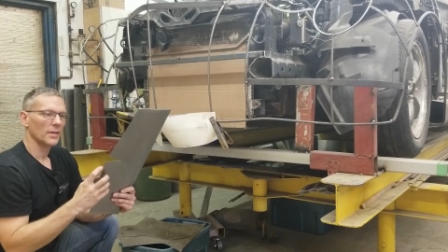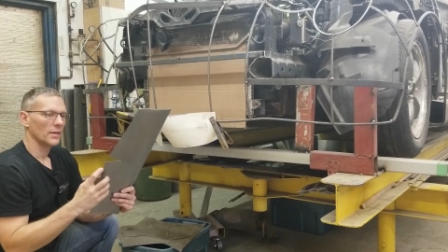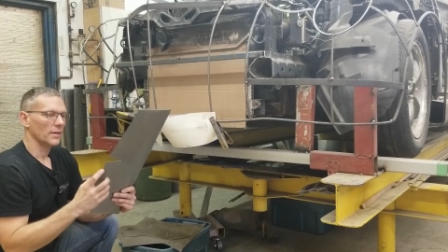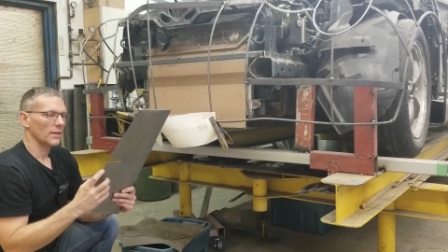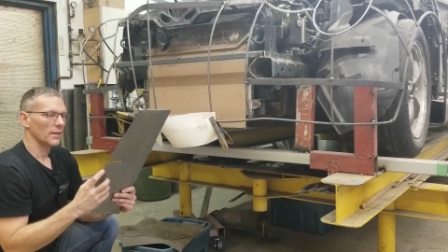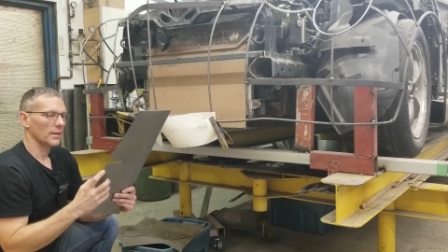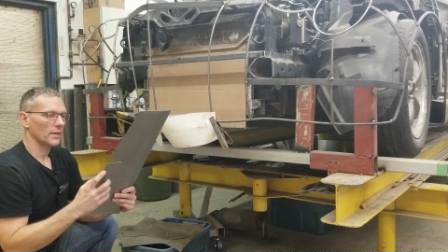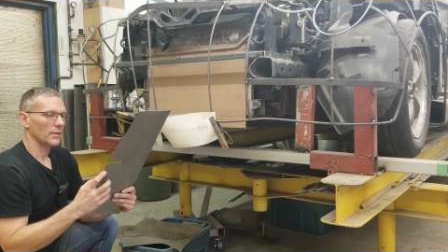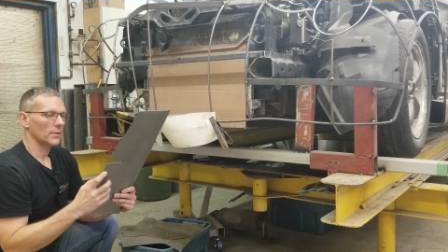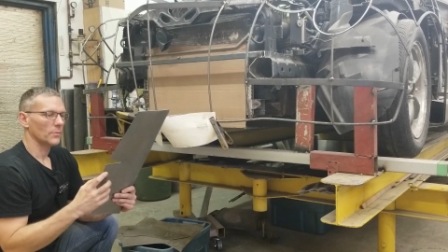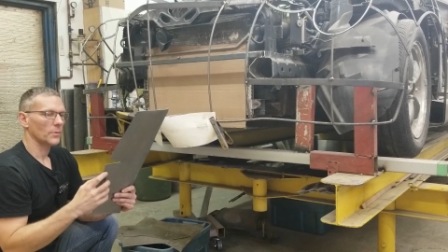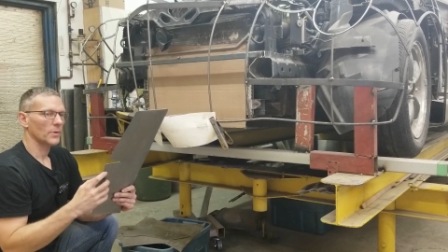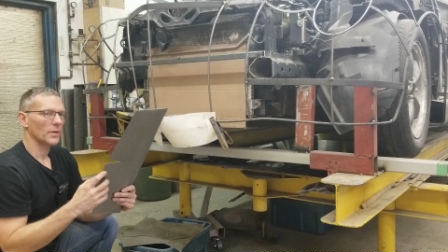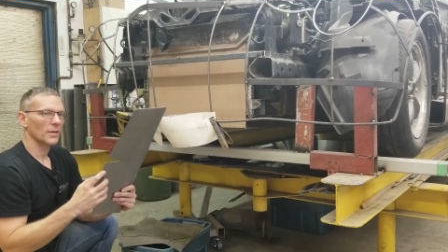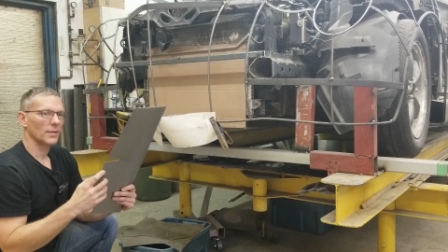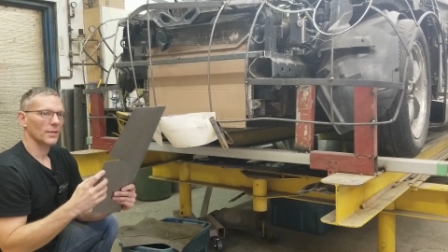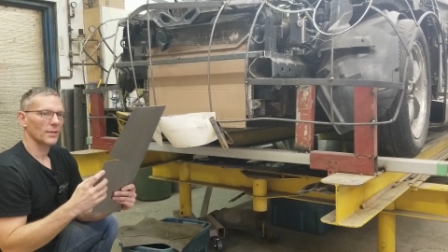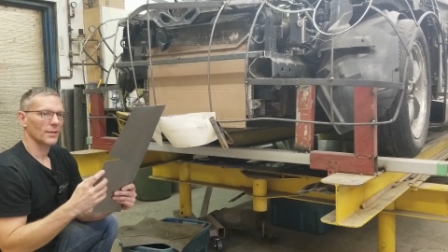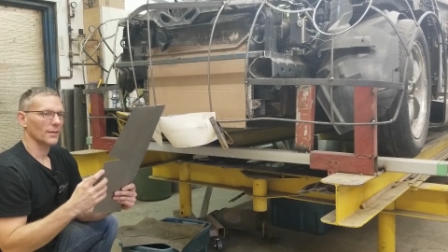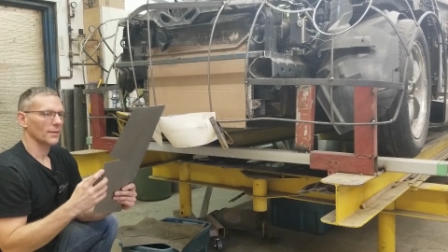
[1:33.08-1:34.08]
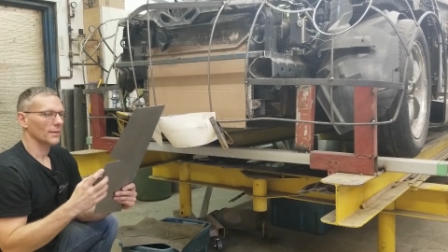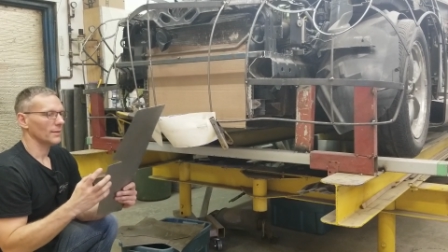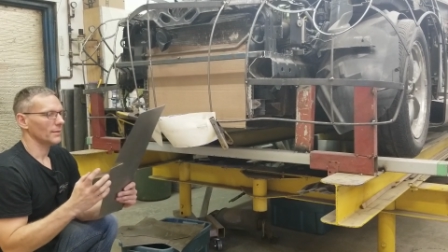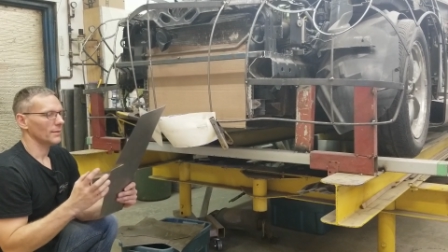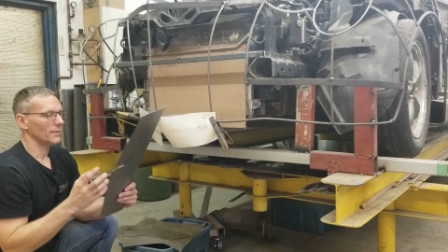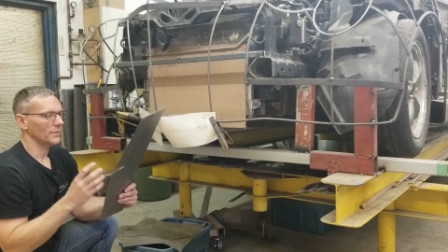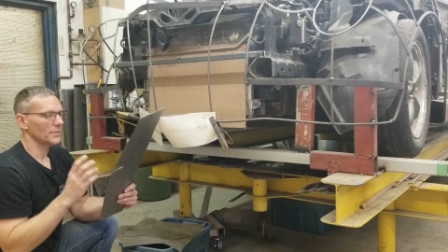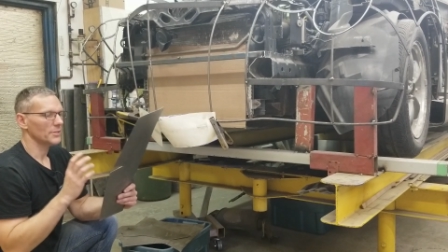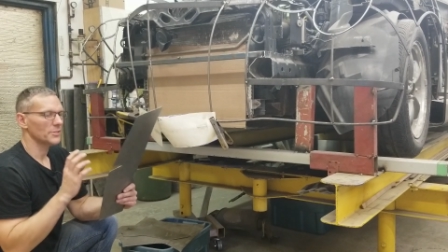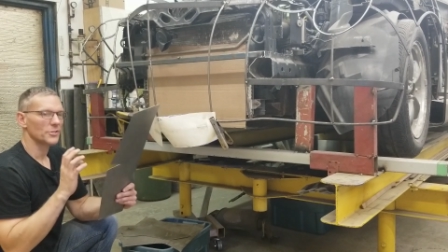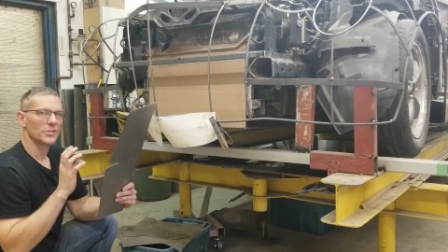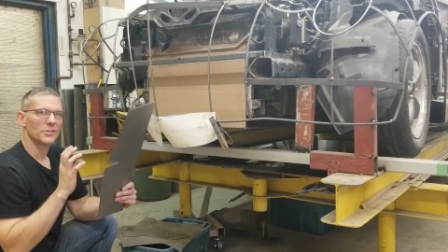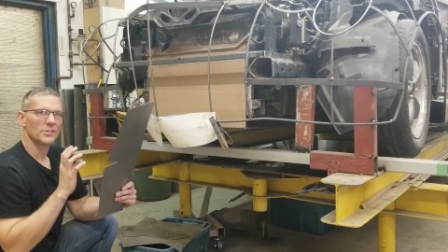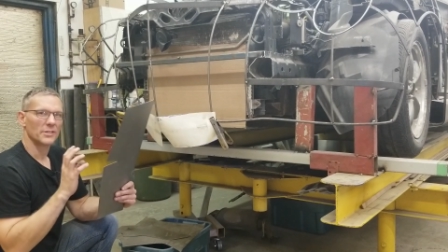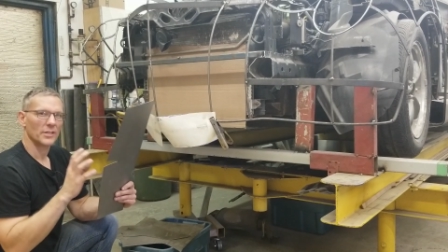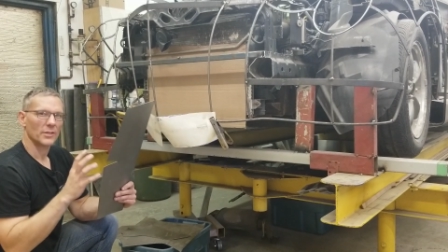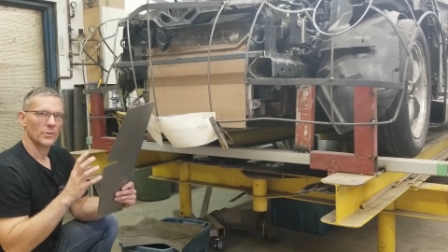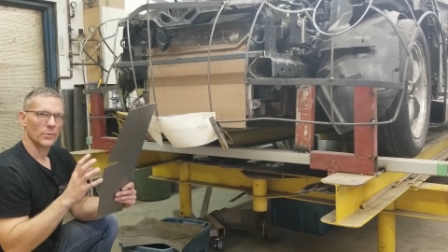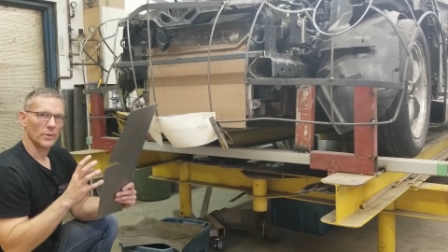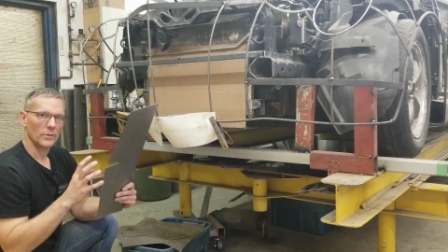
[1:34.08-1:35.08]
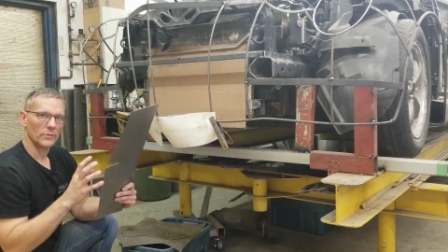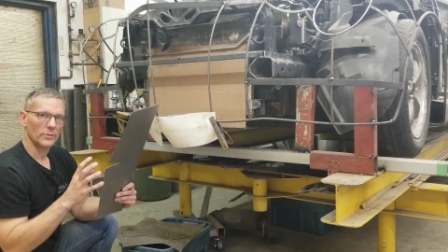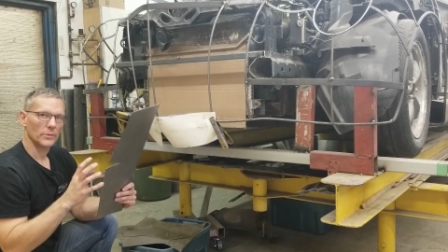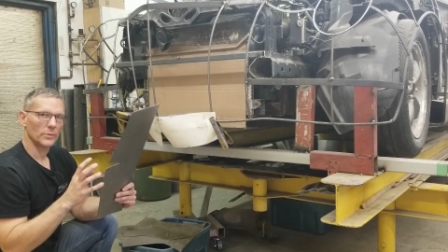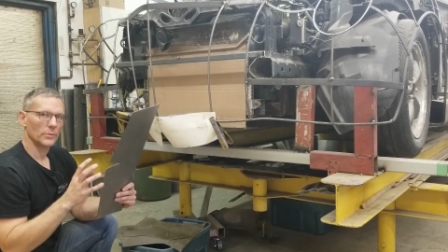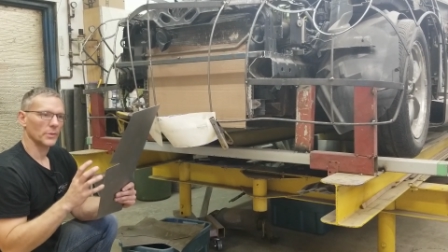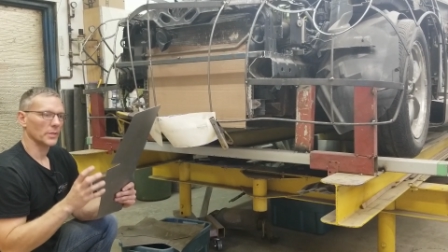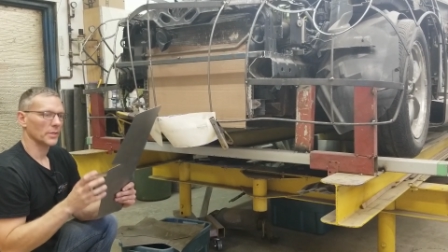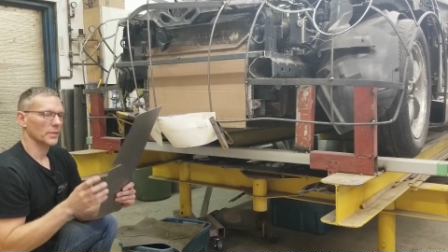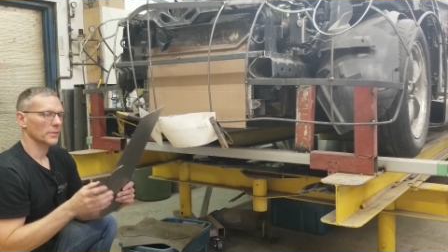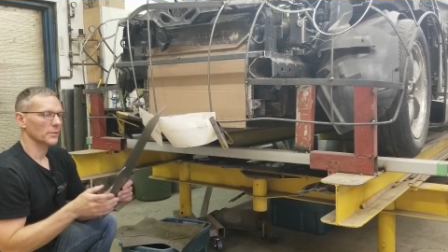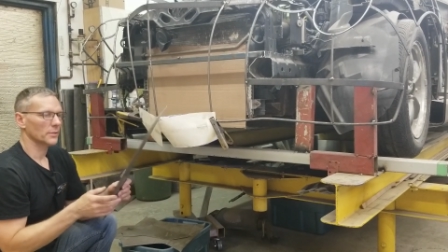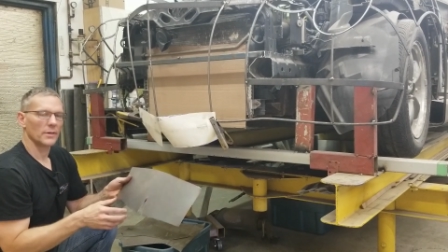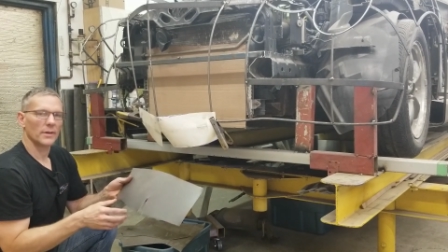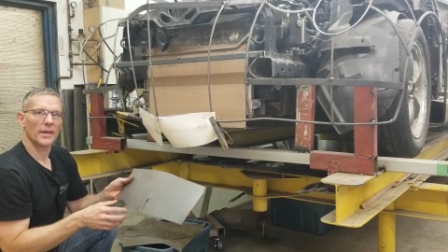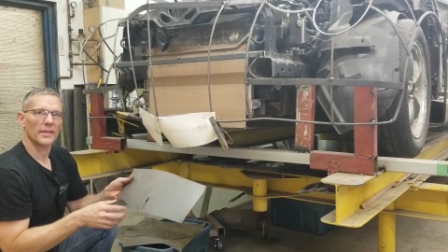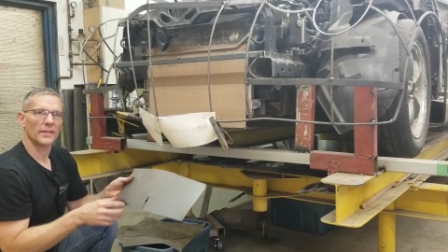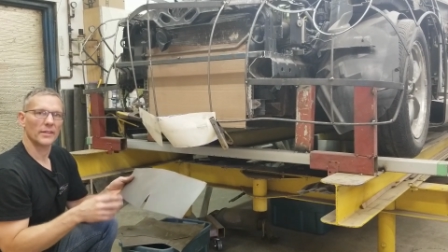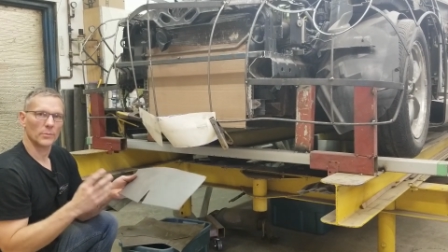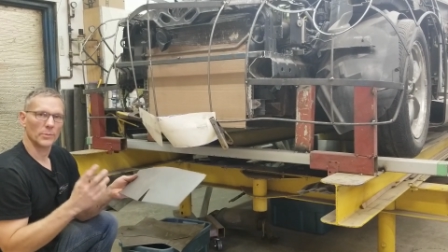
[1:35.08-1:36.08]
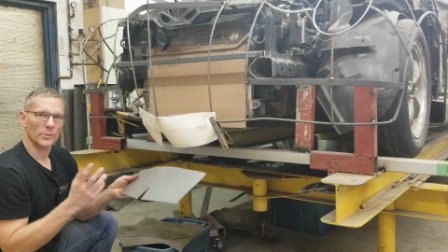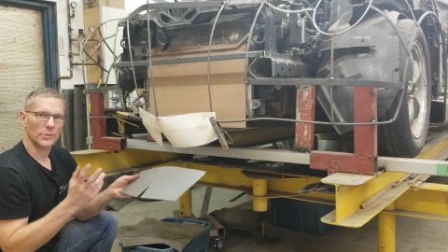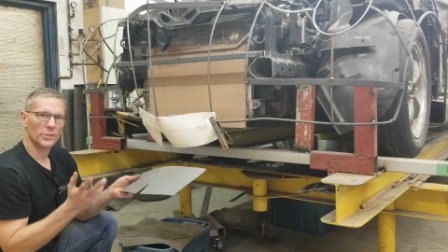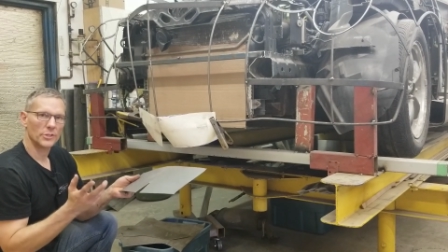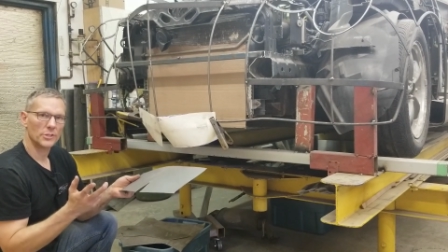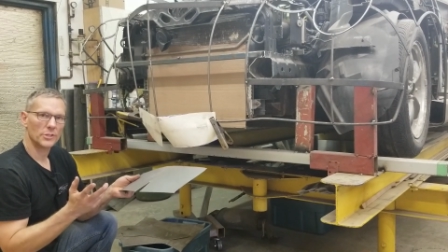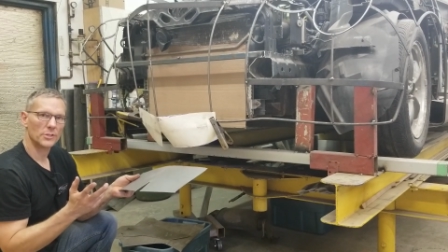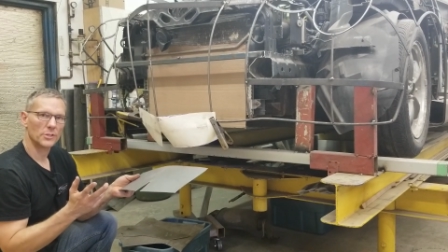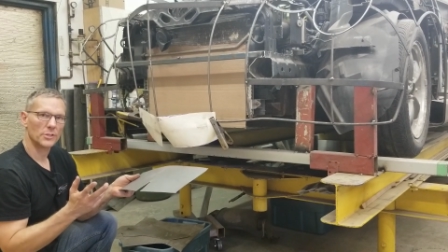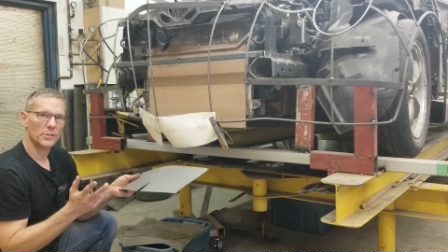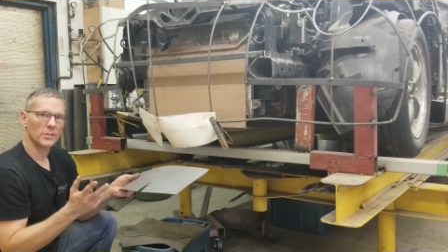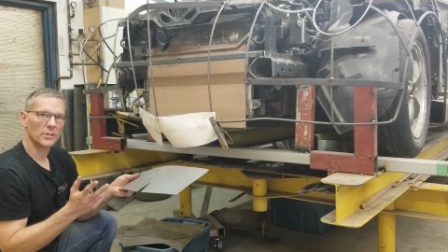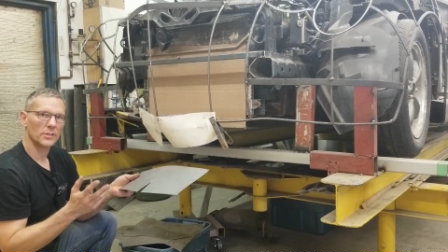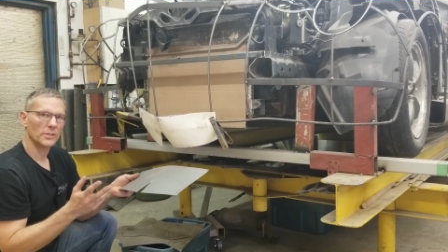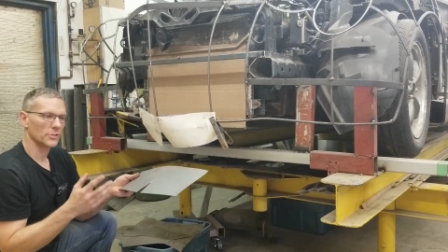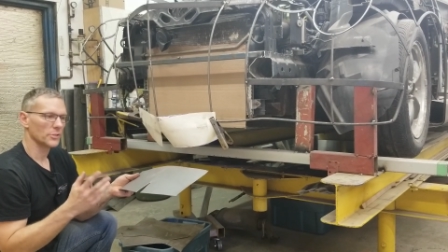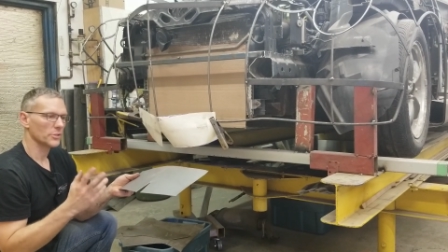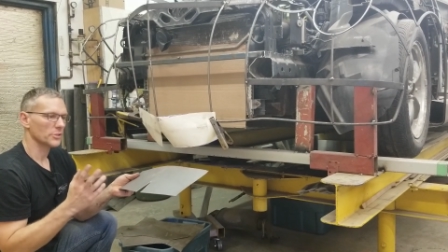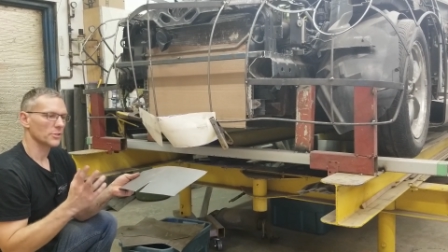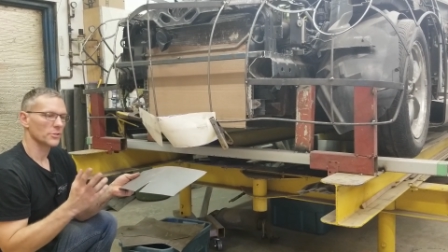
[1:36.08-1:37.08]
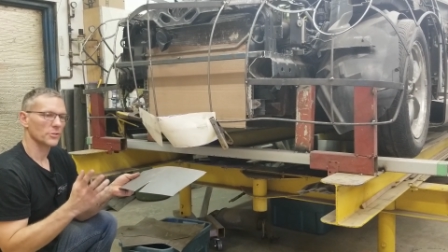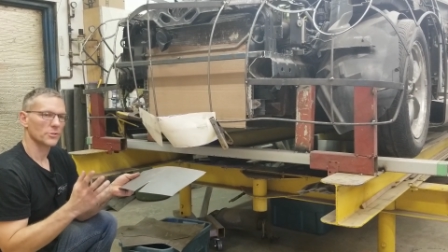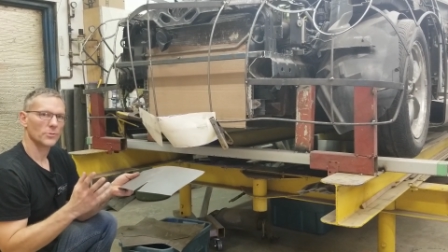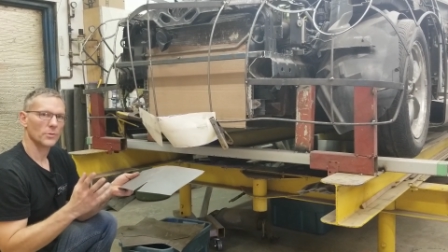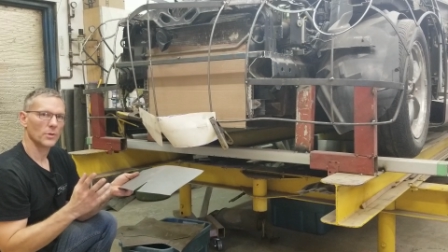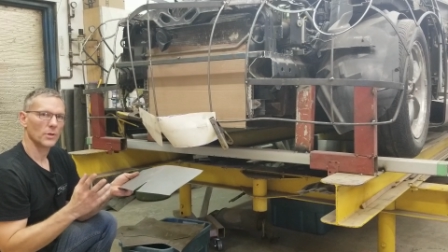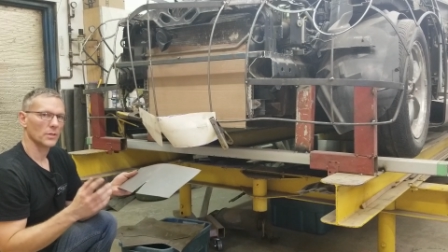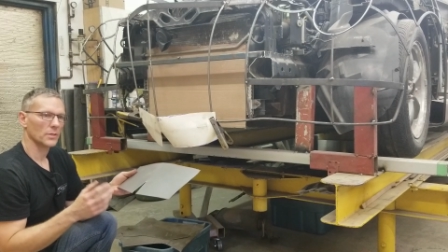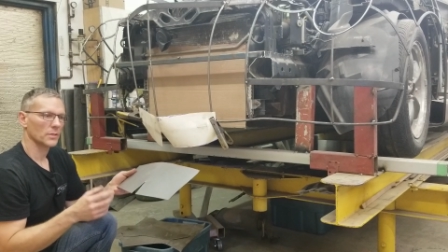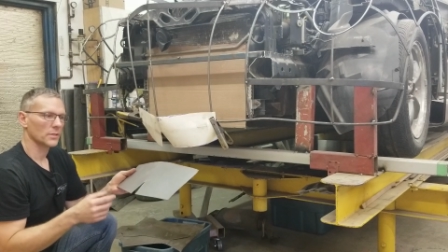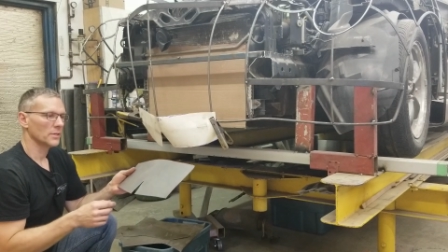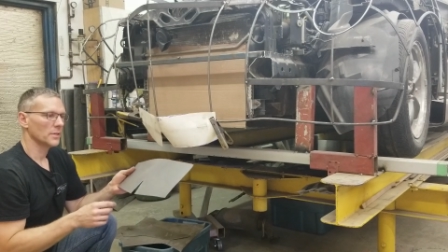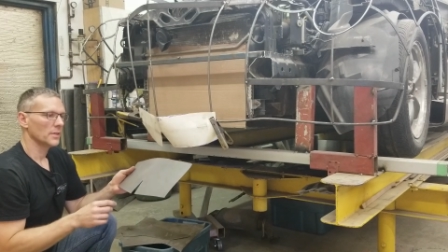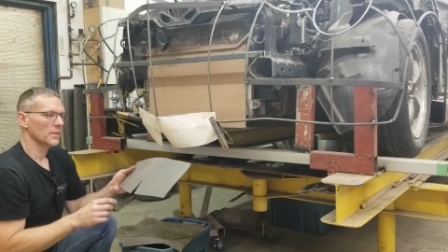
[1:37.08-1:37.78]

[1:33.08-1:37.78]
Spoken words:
And well, this is just another way of doing it. And it'll be just as good and just as strong.